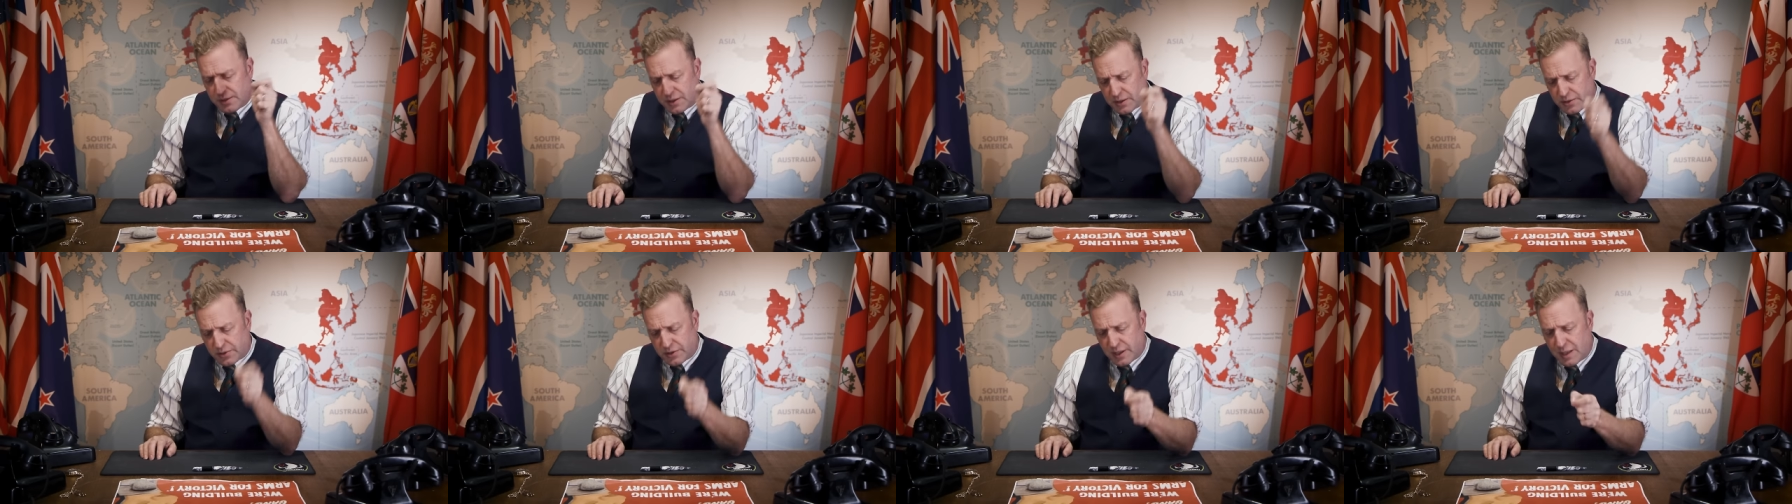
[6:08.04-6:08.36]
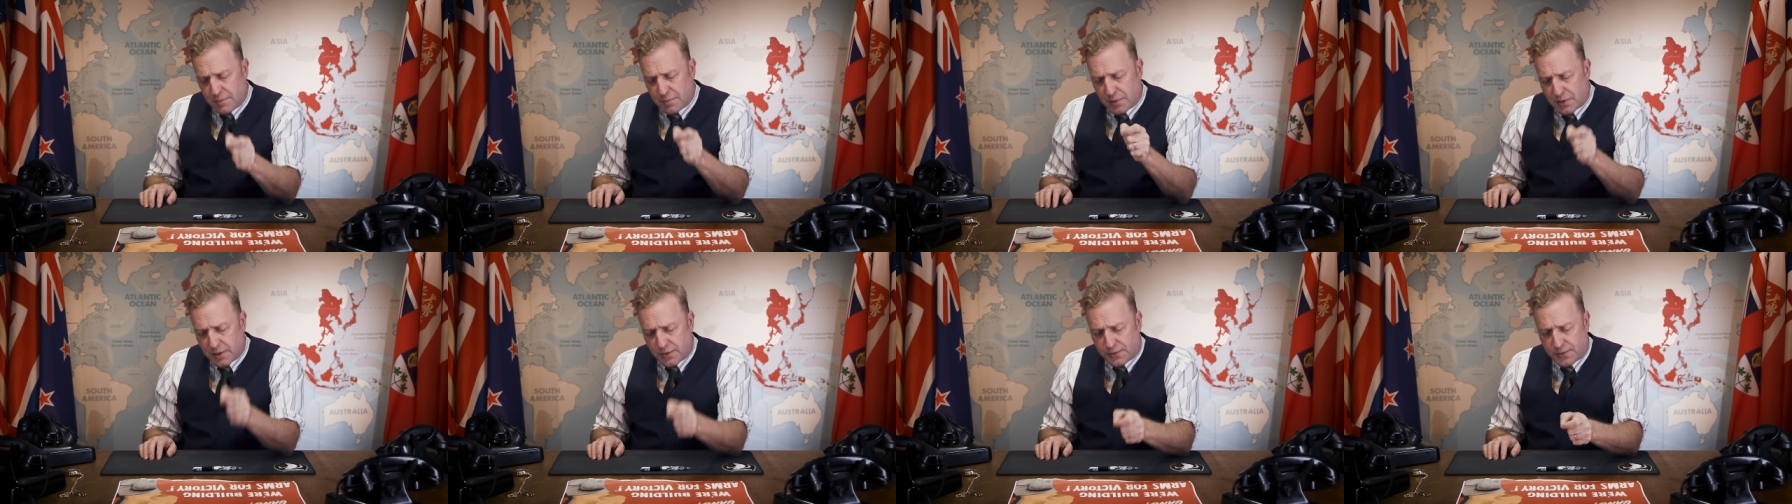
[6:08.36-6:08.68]

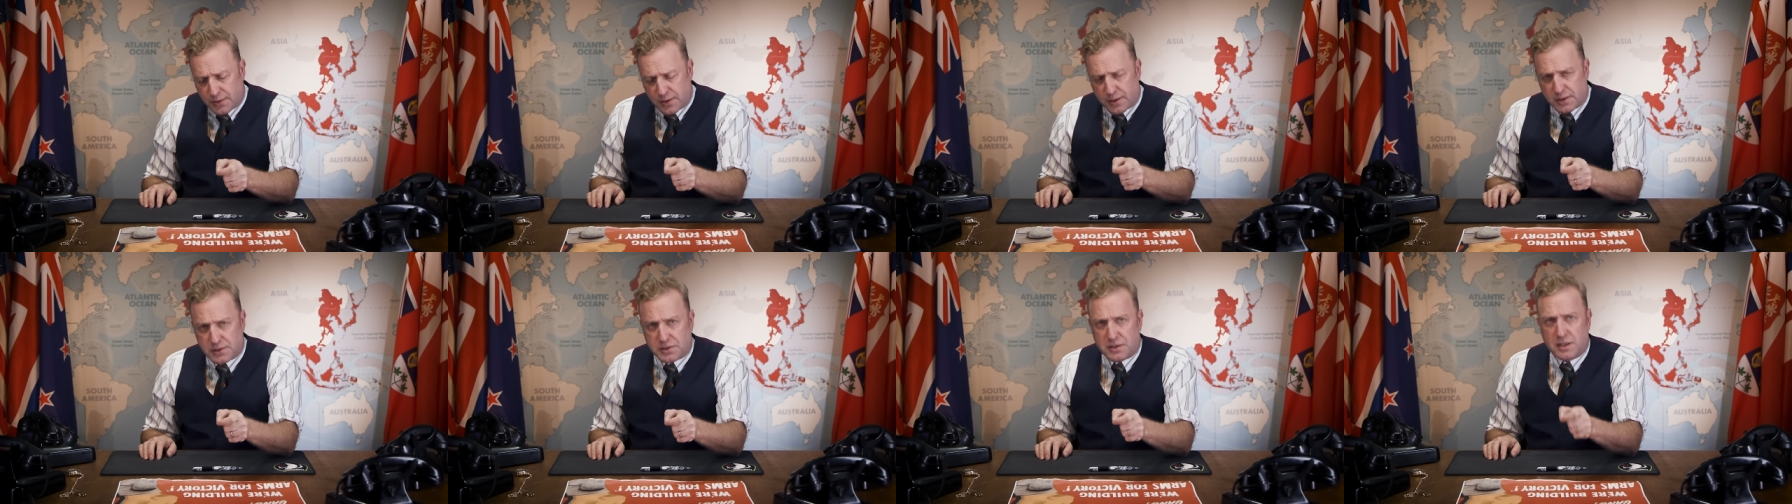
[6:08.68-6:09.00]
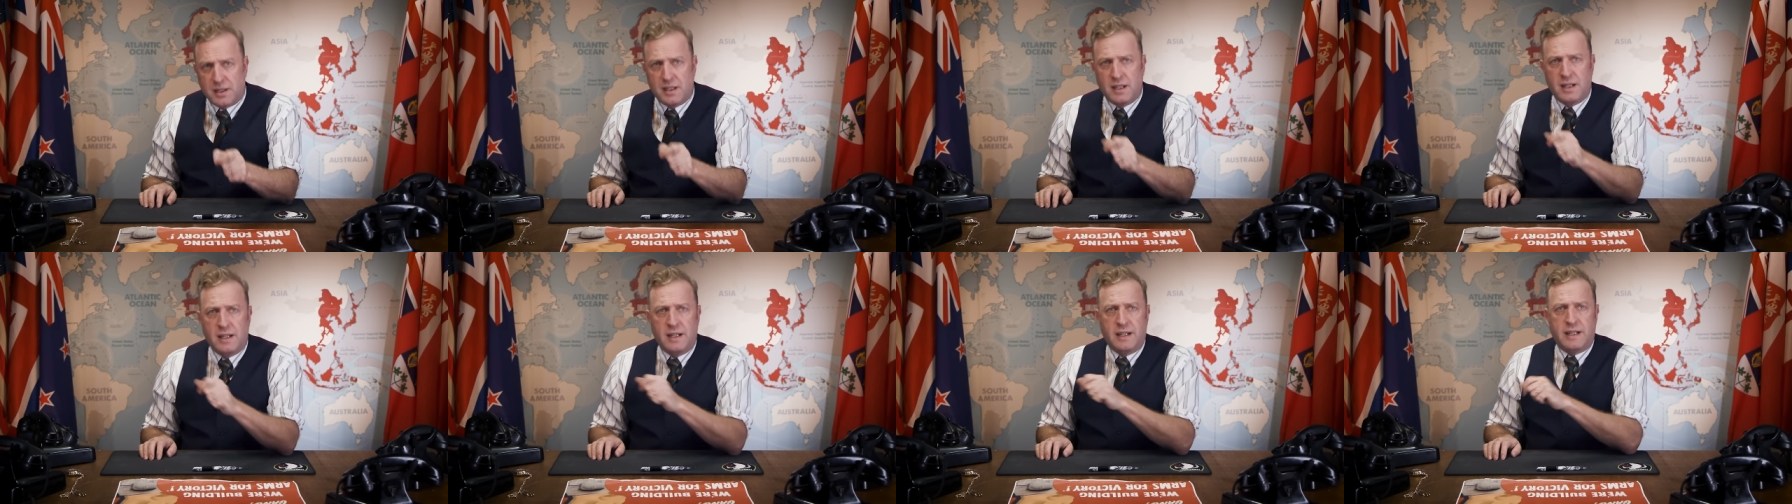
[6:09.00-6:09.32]
December the 1st,
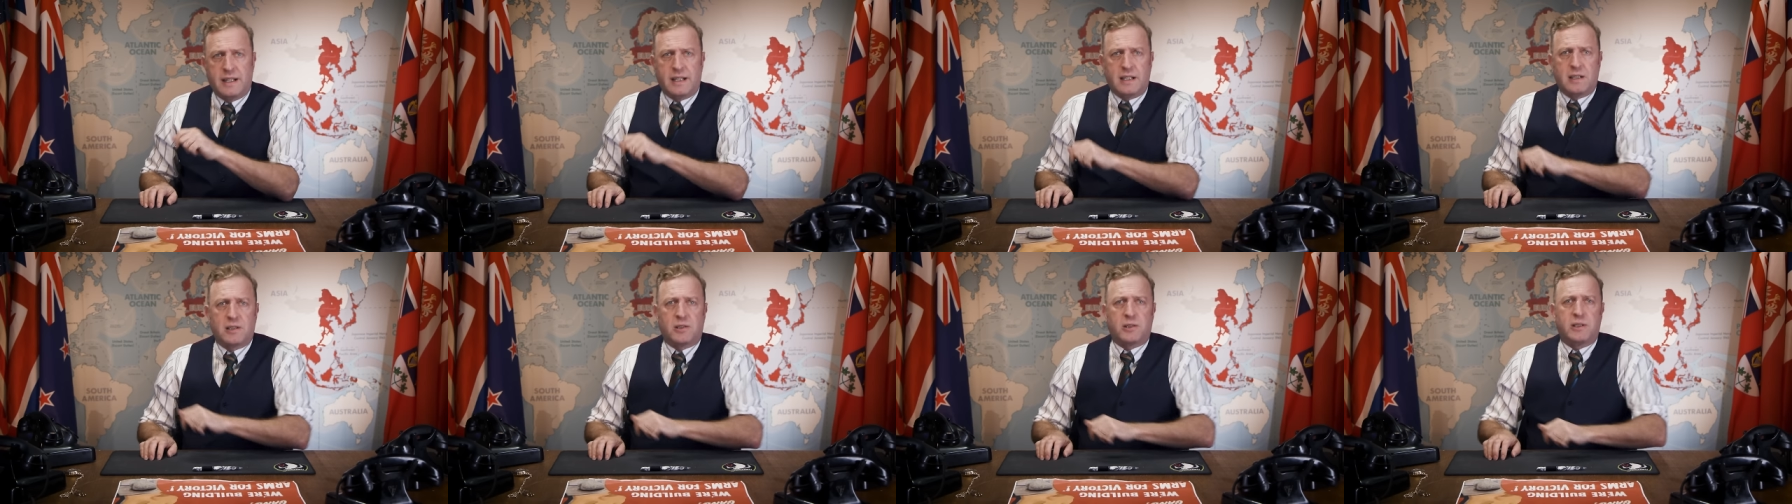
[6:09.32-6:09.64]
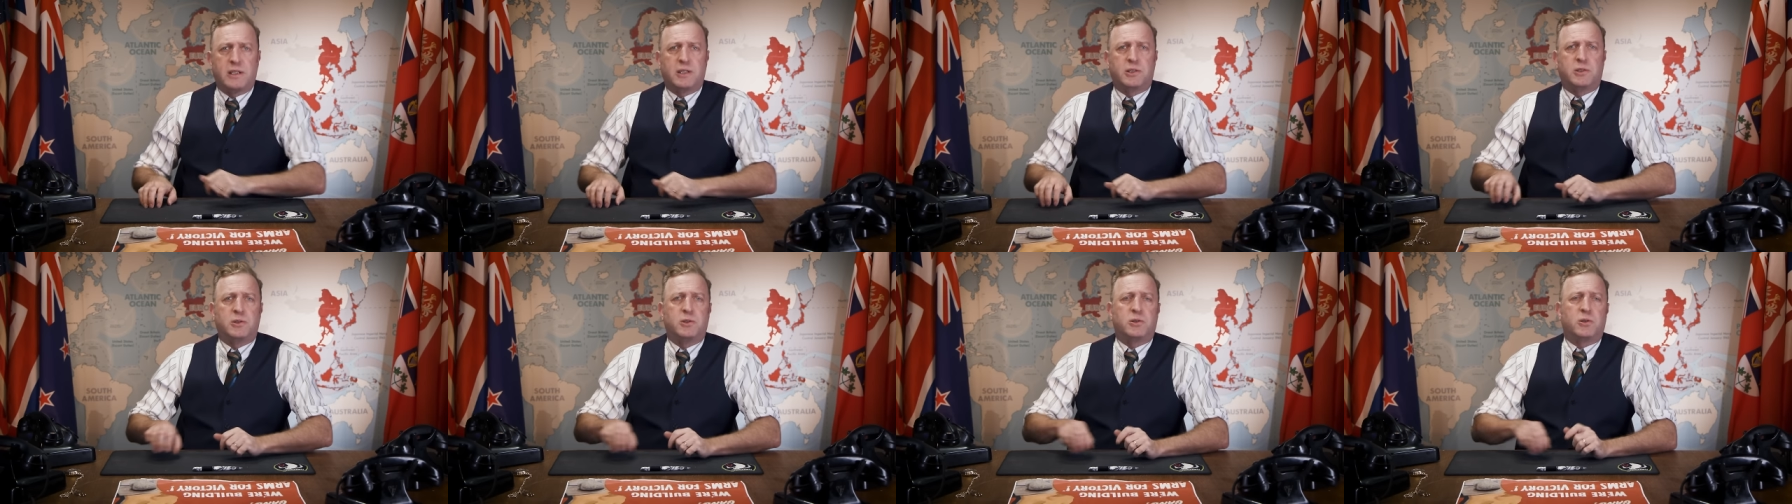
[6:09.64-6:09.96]
Hitler
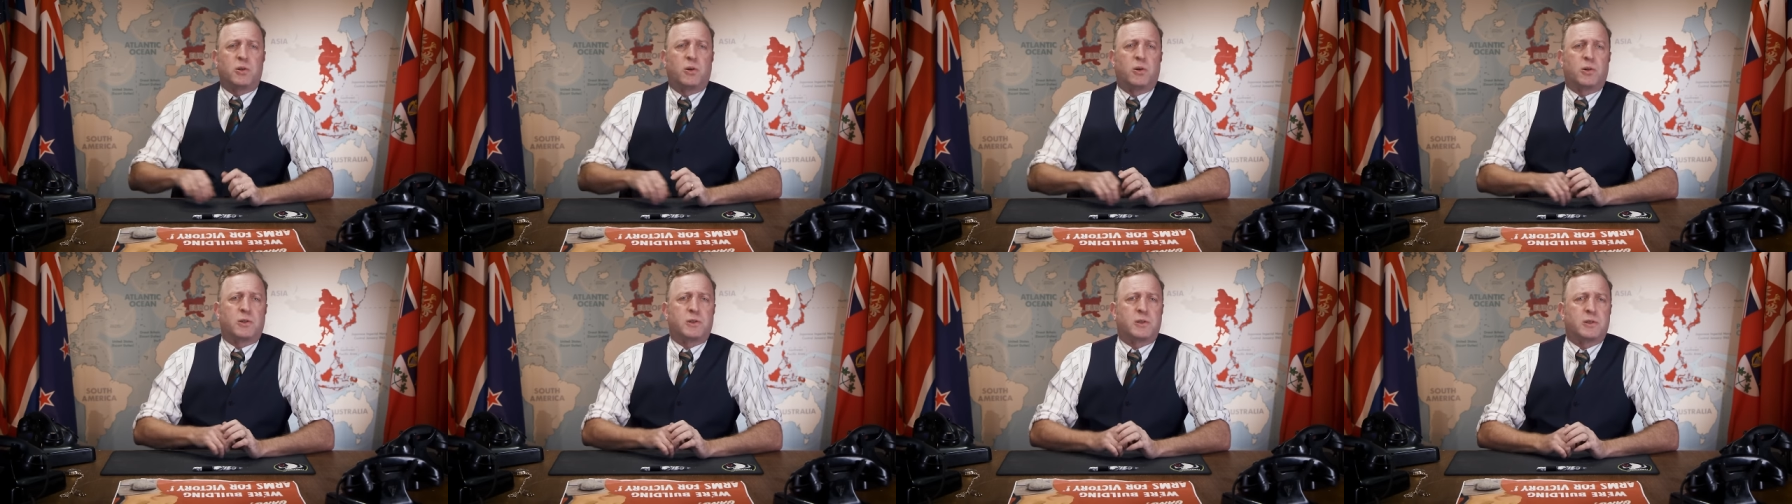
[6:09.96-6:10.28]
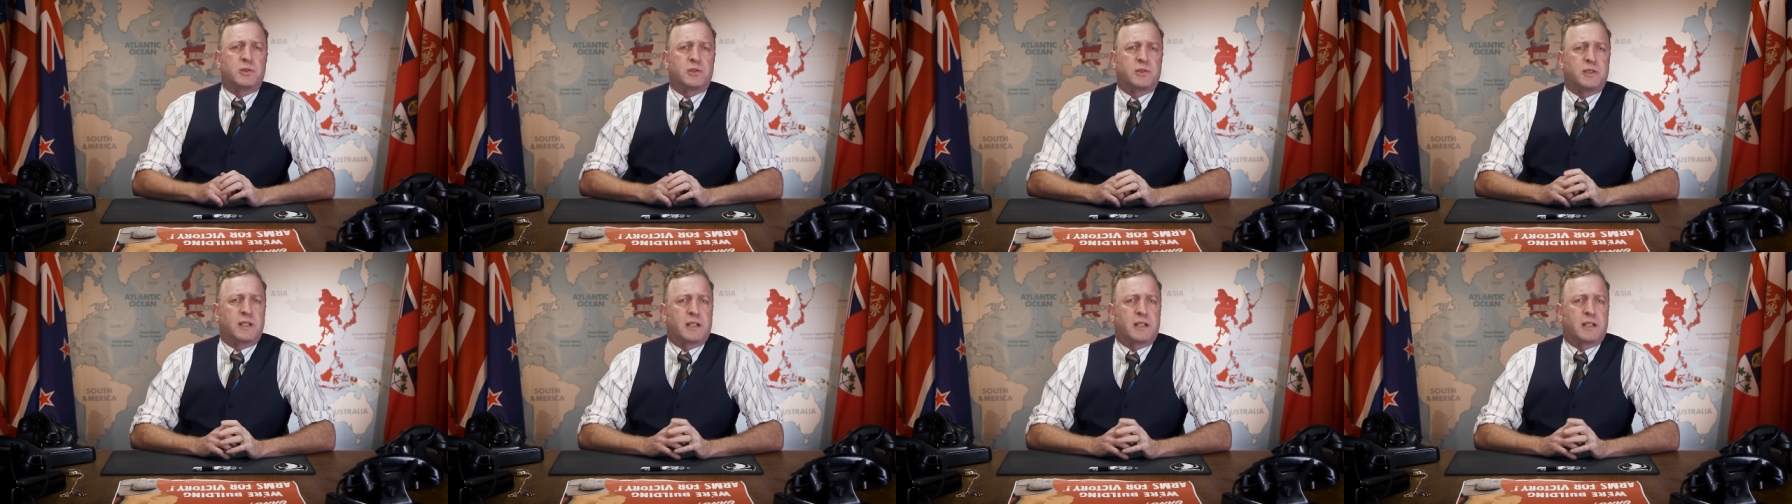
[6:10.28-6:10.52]
issues orders